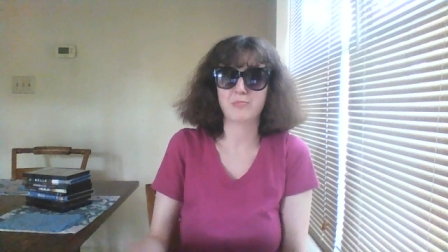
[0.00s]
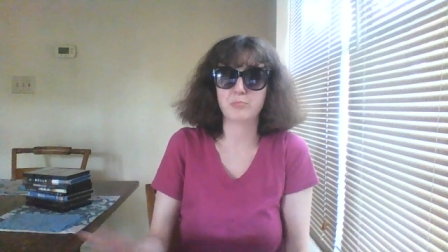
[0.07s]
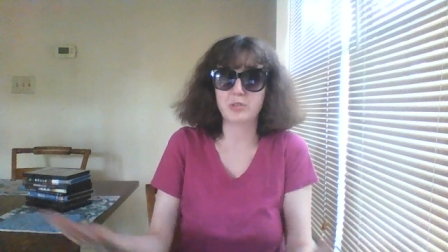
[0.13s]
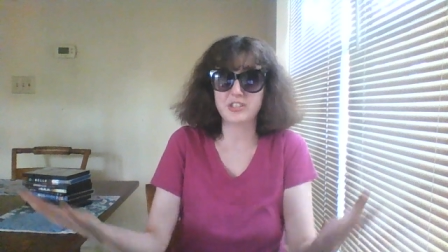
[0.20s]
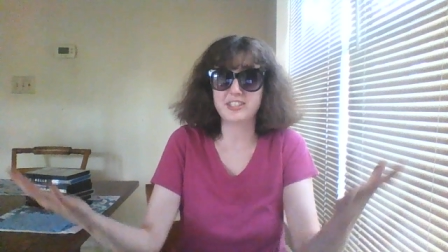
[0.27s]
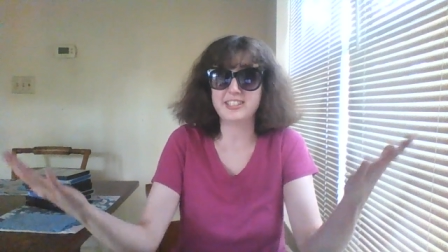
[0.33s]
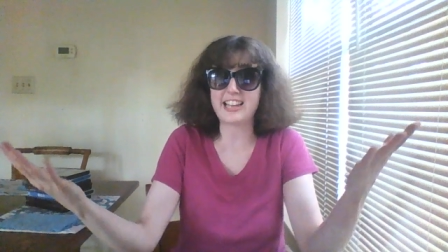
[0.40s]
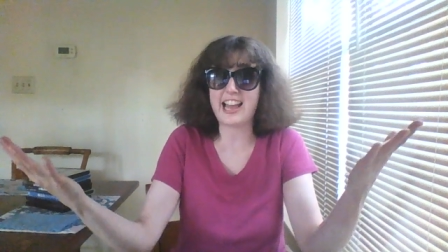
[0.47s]

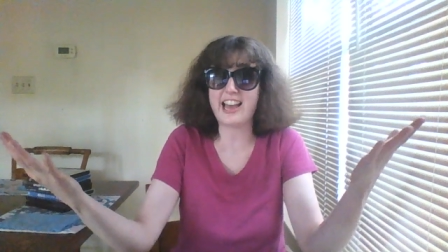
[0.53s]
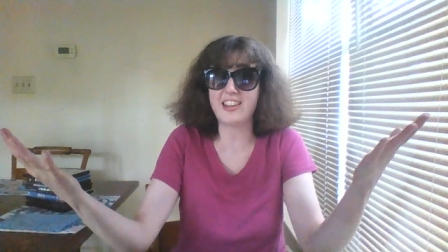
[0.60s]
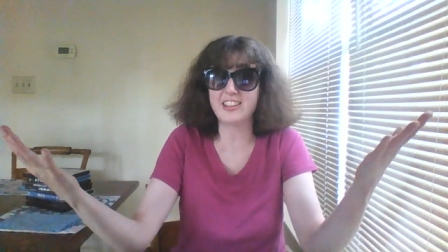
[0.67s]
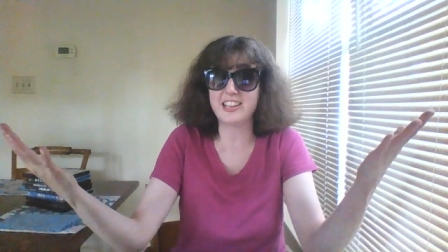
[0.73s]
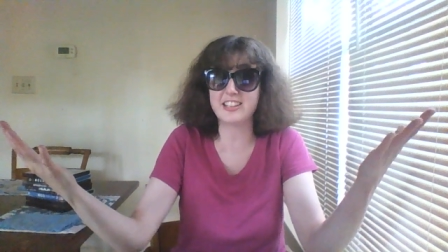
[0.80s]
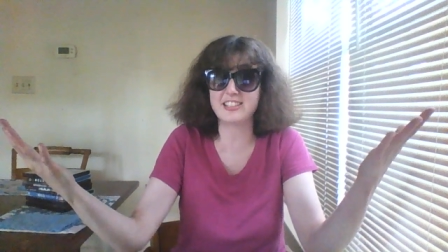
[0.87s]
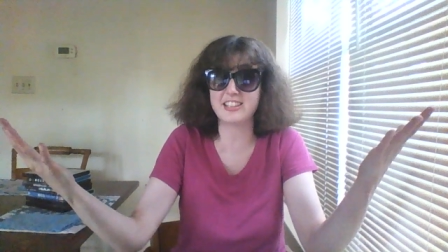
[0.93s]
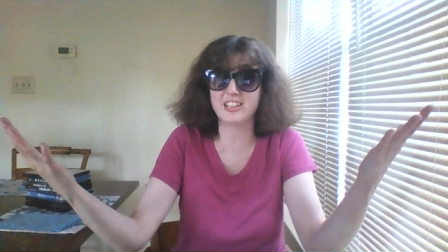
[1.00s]
But
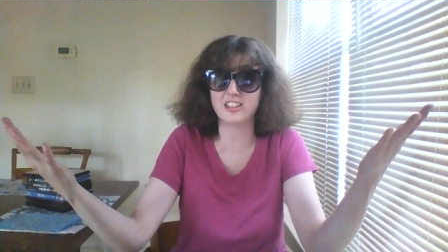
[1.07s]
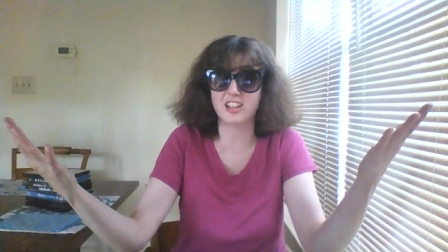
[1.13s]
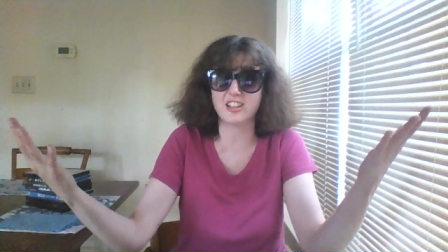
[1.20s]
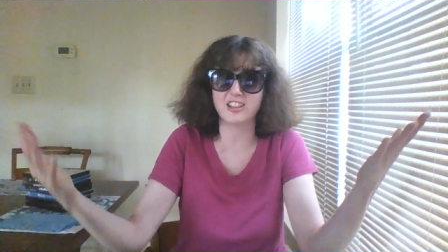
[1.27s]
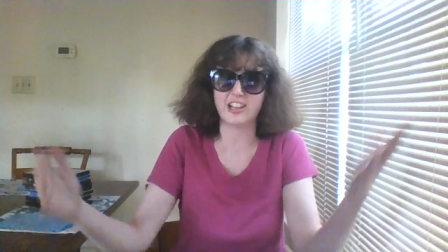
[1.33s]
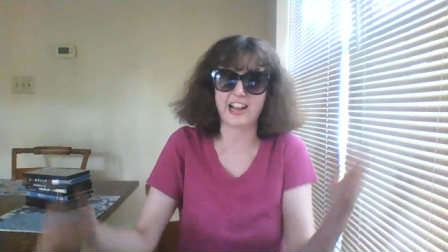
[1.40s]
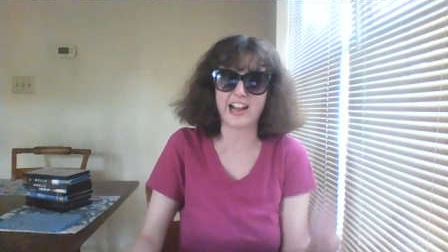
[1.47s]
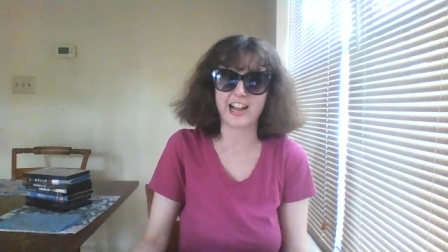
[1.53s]
sadly, it's in the
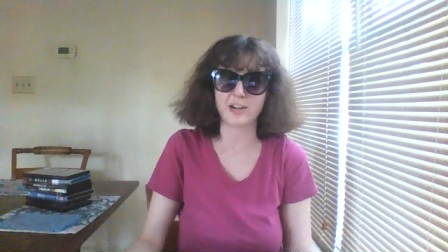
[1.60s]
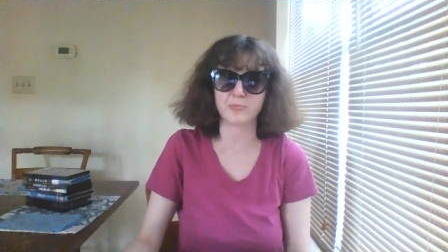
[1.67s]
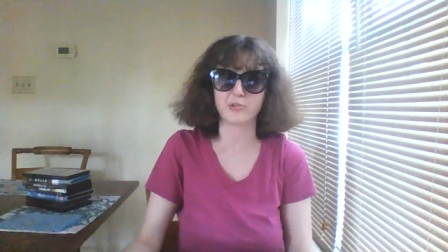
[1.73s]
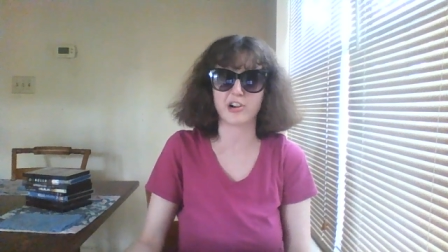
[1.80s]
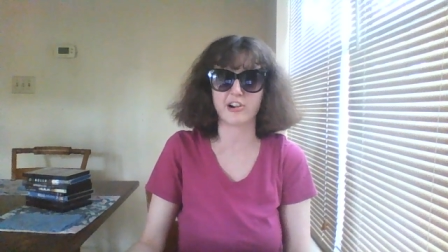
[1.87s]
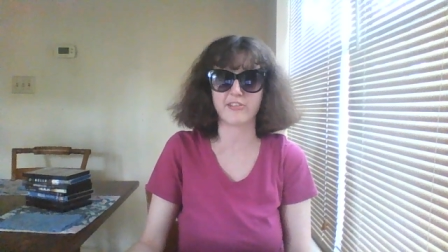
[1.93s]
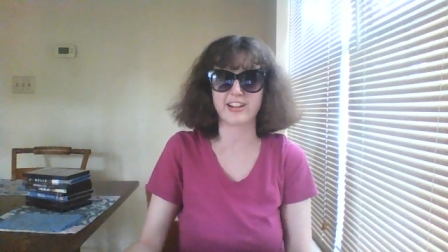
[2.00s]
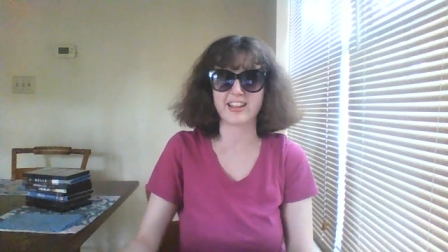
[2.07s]

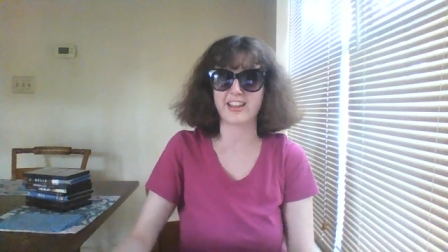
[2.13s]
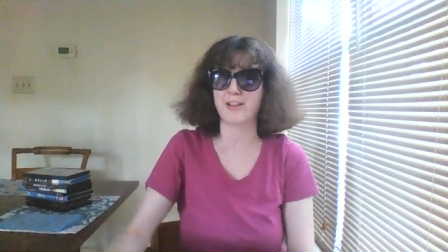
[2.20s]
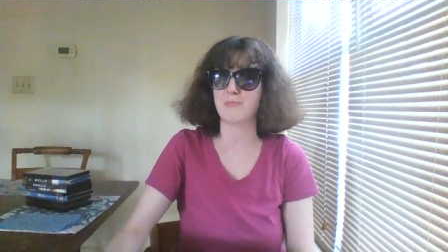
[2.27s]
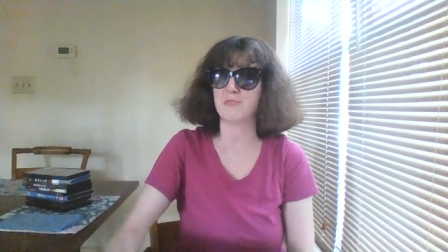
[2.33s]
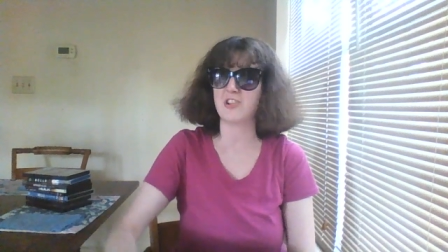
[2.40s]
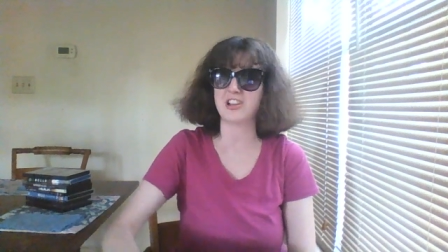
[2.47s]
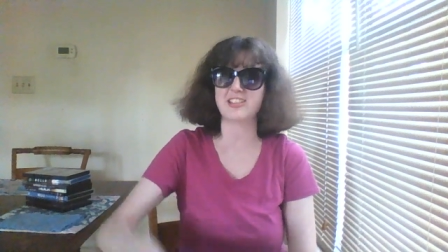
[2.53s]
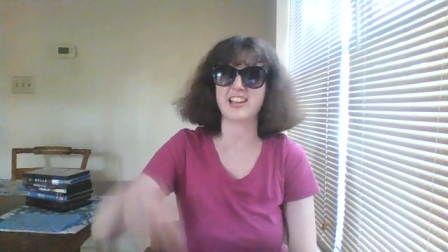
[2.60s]
library,
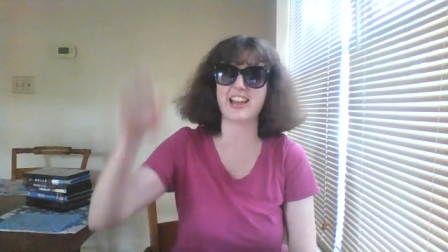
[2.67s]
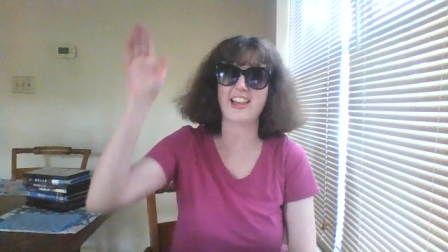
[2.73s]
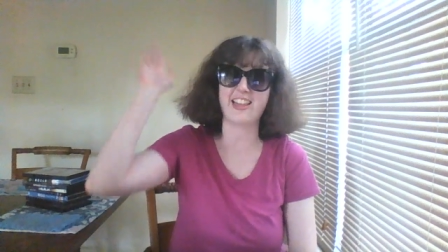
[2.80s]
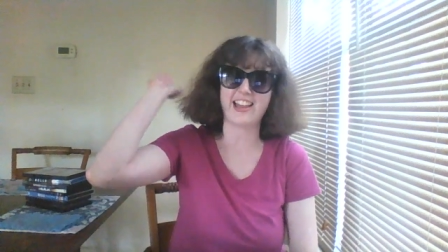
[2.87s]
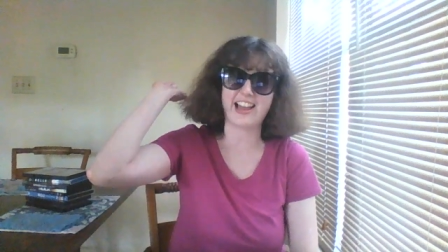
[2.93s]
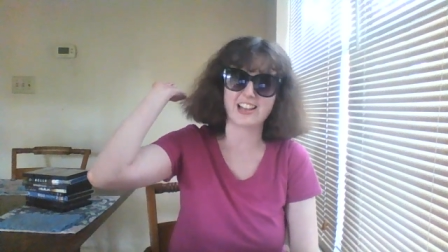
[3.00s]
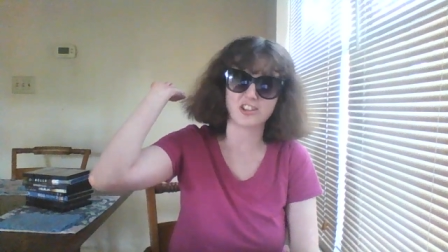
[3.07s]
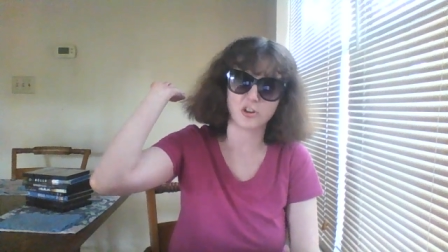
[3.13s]
and one day I'll
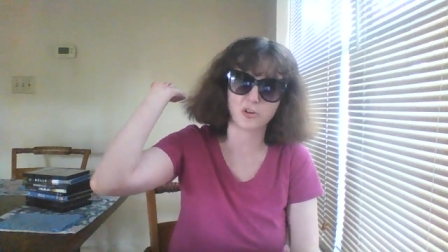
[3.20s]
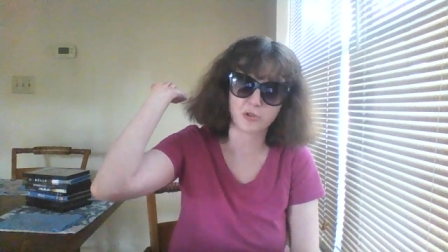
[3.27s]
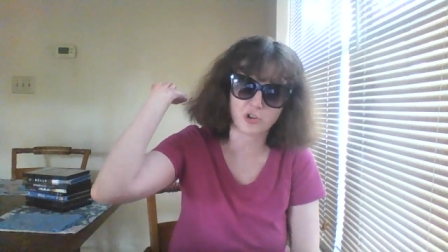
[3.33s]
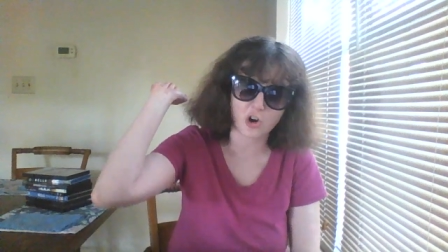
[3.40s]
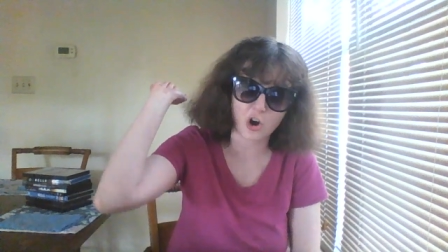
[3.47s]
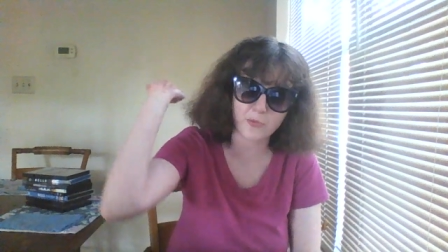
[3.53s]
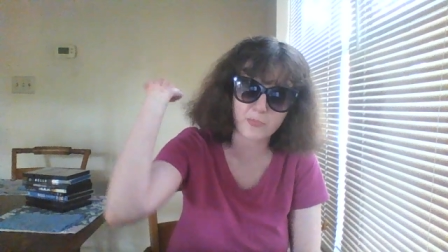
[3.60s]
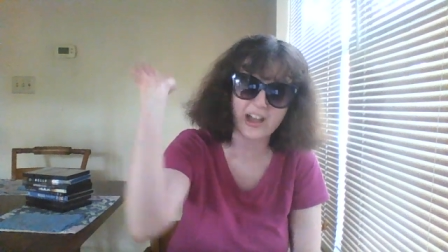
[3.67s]
have to
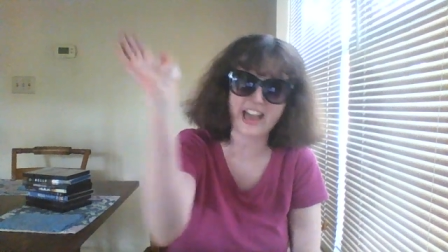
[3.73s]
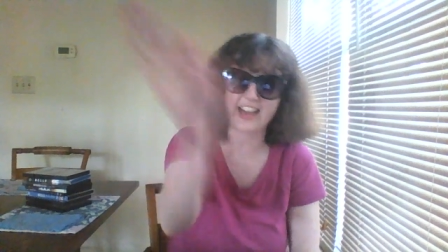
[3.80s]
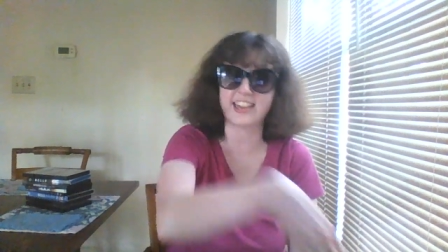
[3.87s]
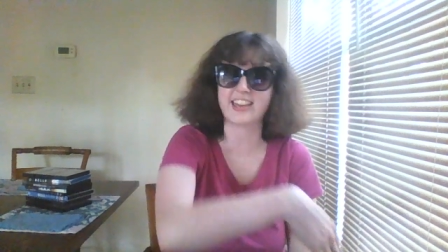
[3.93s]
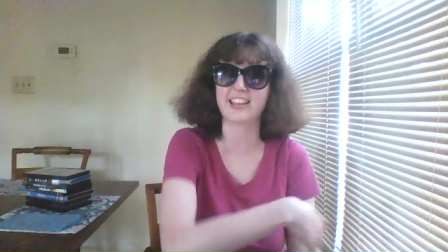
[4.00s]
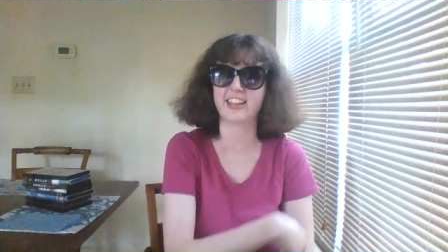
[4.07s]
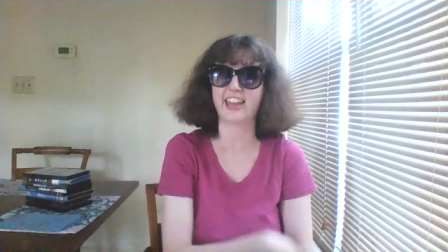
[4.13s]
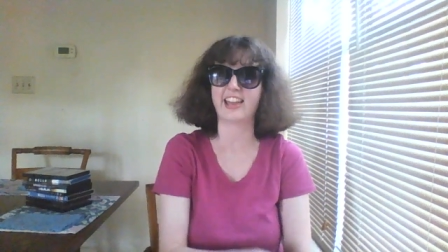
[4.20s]
go back
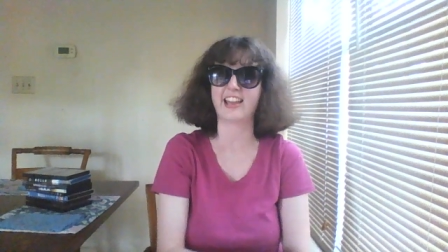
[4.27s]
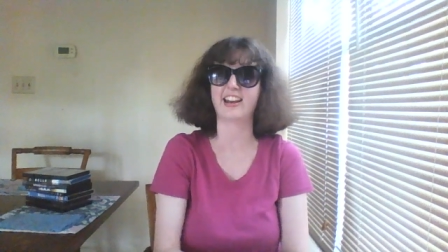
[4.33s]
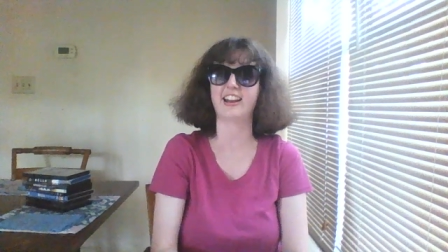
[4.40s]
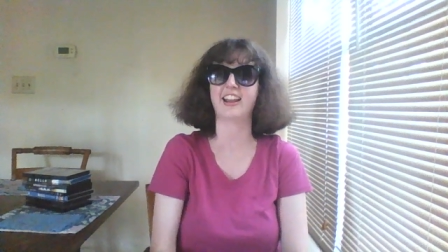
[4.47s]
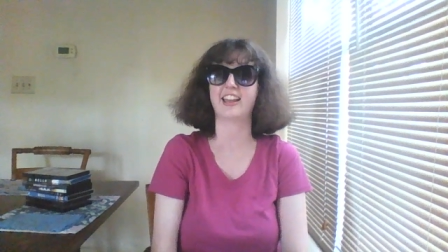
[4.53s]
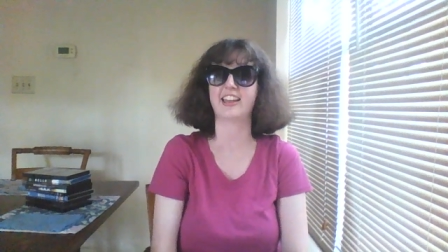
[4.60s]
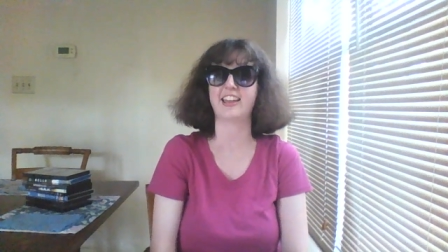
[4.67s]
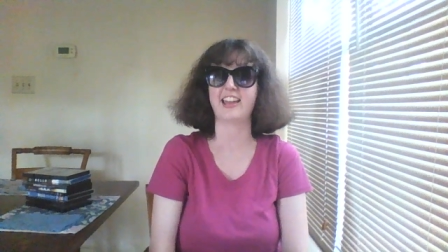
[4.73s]
and get it
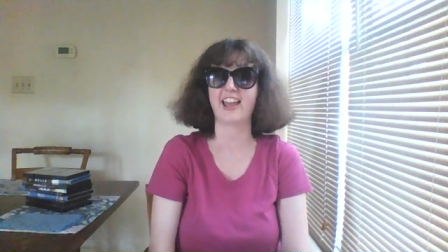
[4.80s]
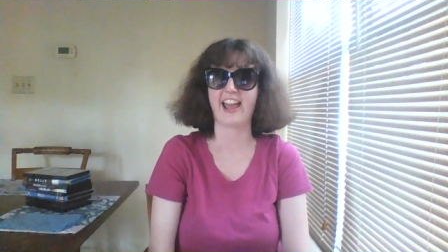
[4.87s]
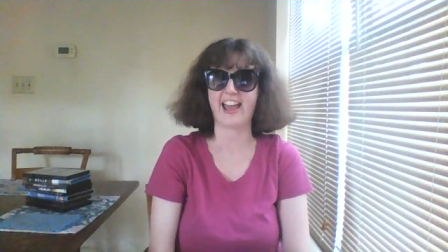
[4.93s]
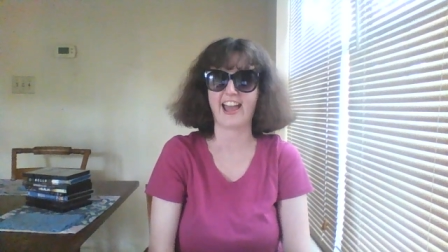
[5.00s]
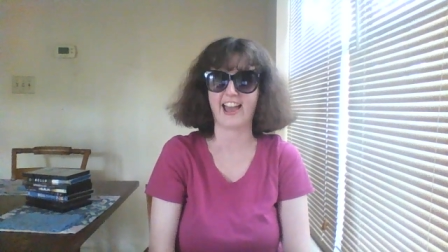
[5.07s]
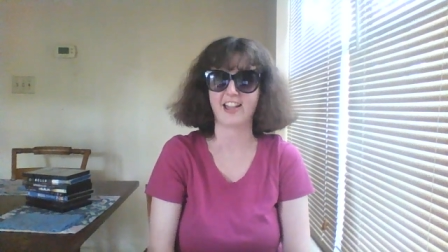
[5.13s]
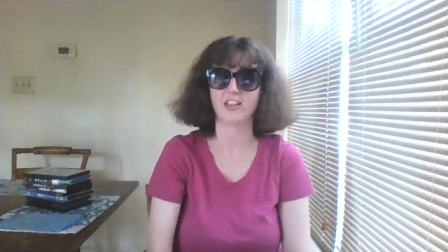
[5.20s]
again.